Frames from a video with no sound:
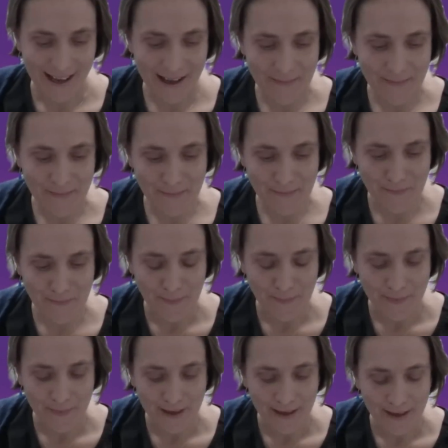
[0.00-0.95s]
Um,
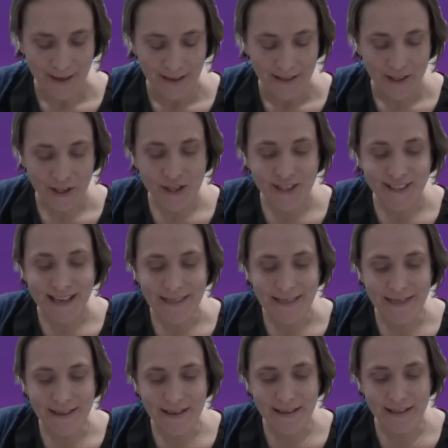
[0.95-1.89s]
so you
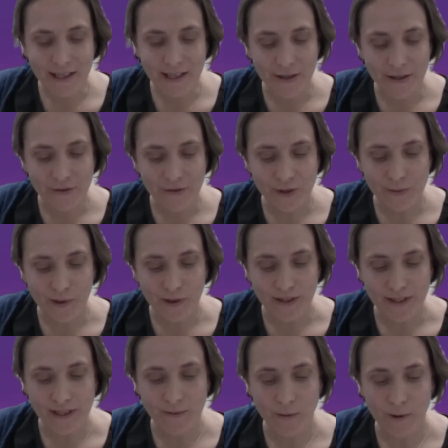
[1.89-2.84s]
said that dose
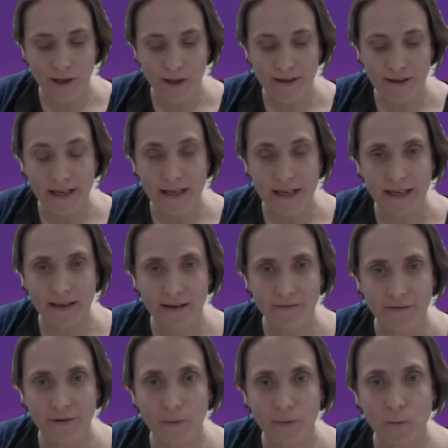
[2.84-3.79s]
response is what it,
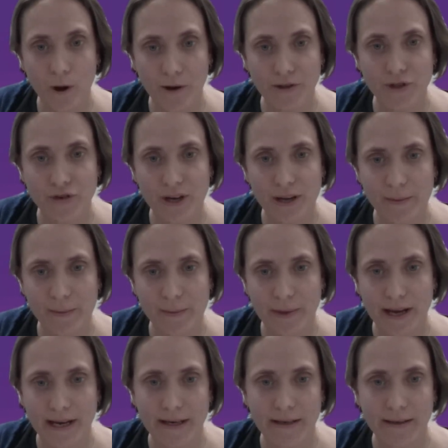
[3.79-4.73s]
for one
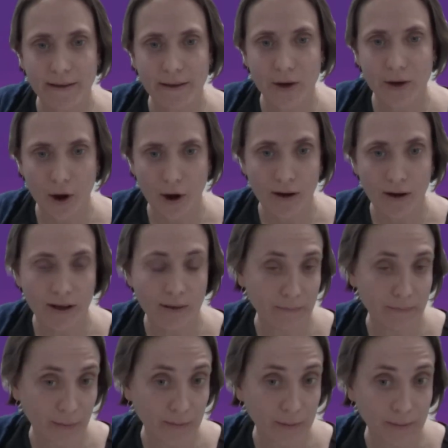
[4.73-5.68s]
treatment may not
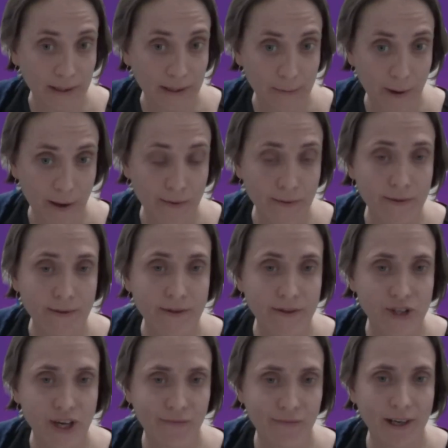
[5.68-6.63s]
and probably won't
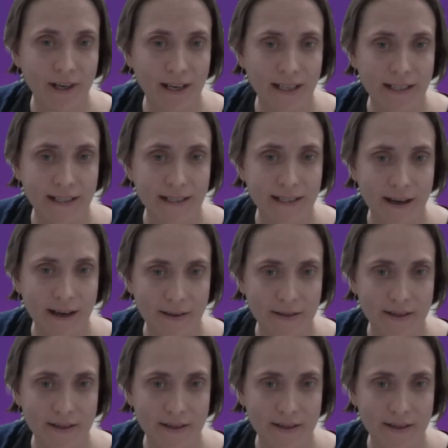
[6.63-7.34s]
generalize to